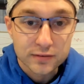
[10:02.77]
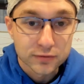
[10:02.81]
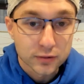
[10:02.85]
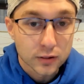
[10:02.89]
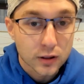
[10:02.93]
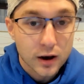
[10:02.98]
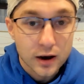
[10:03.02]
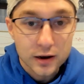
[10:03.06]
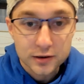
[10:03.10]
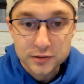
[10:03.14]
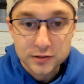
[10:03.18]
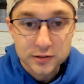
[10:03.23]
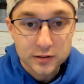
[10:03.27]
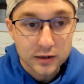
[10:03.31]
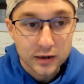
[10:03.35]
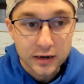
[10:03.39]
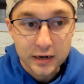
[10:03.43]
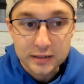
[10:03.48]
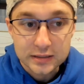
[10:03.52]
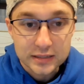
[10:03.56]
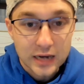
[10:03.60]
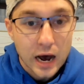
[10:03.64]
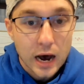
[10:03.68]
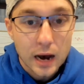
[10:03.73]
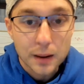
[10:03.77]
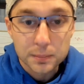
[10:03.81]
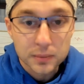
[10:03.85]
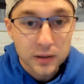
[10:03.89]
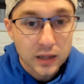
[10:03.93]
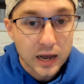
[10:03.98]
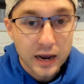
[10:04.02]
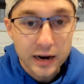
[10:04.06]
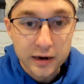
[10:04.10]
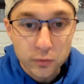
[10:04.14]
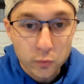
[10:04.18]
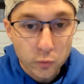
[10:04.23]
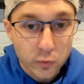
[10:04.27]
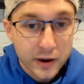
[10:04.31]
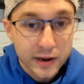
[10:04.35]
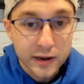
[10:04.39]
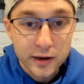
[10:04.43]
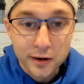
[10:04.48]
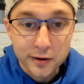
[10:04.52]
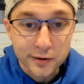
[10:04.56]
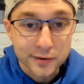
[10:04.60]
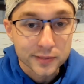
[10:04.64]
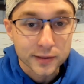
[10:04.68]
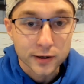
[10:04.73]
lost a top-line
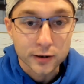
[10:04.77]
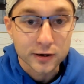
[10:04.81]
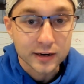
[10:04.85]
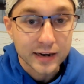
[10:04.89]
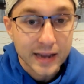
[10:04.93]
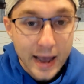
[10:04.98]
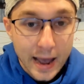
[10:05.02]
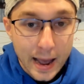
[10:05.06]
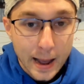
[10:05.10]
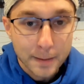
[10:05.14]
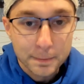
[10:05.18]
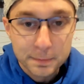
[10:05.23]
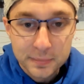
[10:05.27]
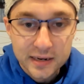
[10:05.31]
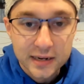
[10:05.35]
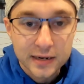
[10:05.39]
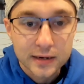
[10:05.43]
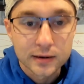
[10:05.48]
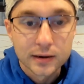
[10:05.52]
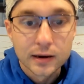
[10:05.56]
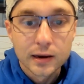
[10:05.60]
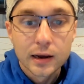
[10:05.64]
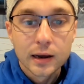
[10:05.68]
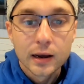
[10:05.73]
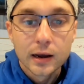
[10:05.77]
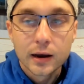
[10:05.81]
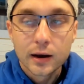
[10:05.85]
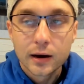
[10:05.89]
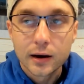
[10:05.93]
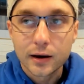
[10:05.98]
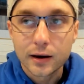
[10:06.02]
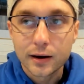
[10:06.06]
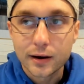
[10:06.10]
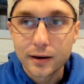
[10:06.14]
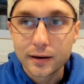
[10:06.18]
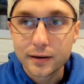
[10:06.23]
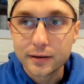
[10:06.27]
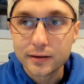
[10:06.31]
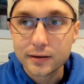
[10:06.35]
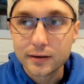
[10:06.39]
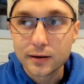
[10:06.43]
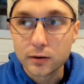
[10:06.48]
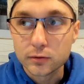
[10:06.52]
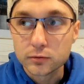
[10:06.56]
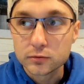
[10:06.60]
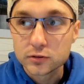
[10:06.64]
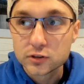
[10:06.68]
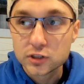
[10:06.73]
winger in their captain.
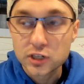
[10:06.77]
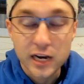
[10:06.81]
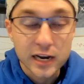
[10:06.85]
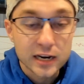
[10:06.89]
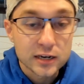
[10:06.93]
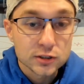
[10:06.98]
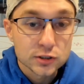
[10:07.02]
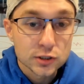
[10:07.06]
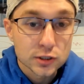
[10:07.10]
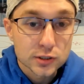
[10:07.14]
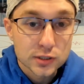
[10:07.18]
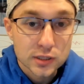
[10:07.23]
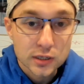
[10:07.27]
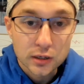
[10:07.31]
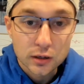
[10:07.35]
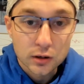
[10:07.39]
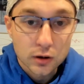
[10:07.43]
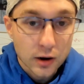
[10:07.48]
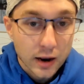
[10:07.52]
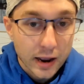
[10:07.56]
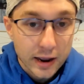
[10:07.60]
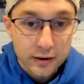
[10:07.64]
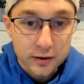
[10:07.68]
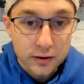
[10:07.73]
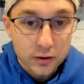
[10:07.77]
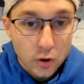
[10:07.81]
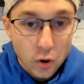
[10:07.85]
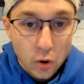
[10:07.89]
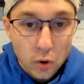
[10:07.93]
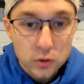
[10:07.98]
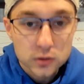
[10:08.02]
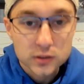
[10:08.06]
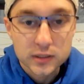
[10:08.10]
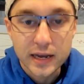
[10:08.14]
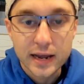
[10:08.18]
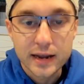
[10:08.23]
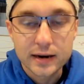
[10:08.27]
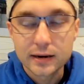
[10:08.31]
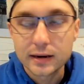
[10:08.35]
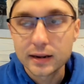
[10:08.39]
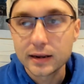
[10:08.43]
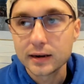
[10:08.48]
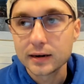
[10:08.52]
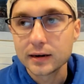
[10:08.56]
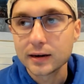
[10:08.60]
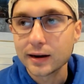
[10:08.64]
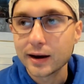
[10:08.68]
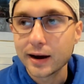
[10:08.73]
Changes in
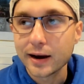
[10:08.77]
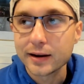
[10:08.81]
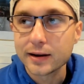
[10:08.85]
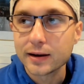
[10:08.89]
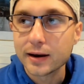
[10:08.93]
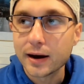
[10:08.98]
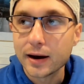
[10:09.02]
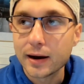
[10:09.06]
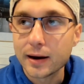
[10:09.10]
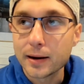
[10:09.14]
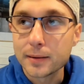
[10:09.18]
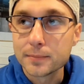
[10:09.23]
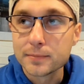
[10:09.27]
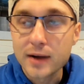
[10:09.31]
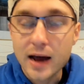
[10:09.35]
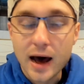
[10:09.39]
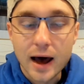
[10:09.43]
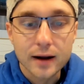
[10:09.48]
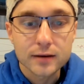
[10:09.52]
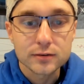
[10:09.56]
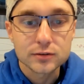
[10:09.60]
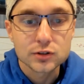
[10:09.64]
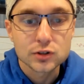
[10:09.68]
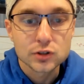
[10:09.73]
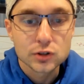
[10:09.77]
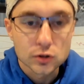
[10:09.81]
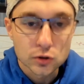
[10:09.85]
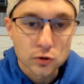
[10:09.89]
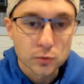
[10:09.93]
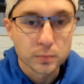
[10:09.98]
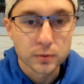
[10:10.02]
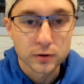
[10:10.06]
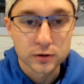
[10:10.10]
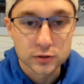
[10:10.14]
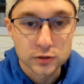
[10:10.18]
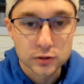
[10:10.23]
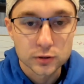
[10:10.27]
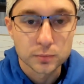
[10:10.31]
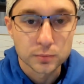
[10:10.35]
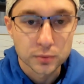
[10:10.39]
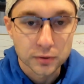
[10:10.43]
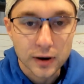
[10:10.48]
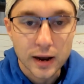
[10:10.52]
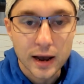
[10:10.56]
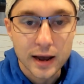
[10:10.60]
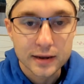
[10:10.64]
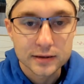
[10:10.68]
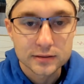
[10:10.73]
goaltending. I'm not super
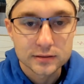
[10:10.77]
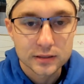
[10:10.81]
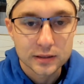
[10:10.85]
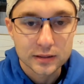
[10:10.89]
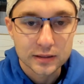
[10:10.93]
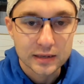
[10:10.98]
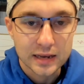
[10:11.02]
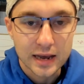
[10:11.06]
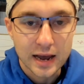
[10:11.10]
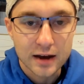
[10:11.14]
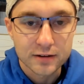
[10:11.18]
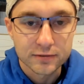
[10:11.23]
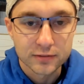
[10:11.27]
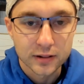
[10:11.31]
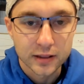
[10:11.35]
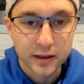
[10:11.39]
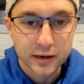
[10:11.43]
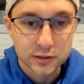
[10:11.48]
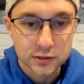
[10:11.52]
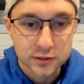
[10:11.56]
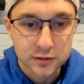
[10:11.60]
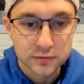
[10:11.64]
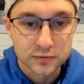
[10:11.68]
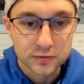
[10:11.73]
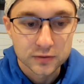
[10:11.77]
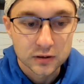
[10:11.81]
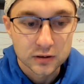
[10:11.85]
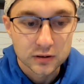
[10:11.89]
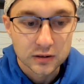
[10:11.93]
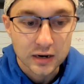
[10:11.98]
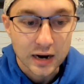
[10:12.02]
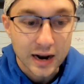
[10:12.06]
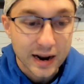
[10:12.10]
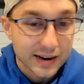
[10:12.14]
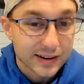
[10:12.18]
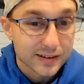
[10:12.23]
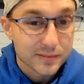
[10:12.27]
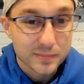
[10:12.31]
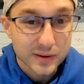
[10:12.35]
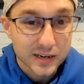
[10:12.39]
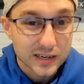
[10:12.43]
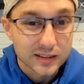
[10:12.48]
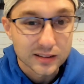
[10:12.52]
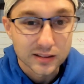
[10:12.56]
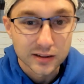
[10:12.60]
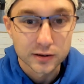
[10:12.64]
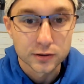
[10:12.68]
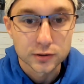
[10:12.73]
surprised that the Avalanche have kind of
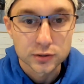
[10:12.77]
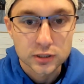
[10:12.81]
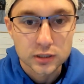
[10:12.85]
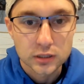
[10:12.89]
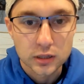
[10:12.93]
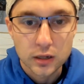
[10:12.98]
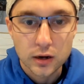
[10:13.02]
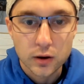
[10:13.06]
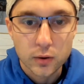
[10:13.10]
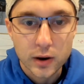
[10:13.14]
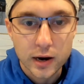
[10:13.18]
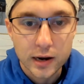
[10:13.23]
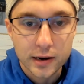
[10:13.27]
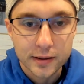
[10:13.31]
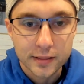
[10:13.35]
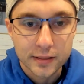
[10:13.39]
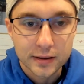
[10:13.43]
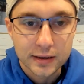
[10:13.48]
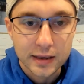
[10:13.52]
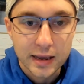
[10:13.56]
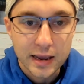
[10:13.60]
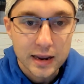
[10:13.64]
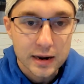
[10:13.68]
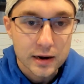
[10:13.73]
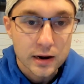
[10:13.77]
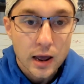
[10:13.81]
been a little slow out of the gate,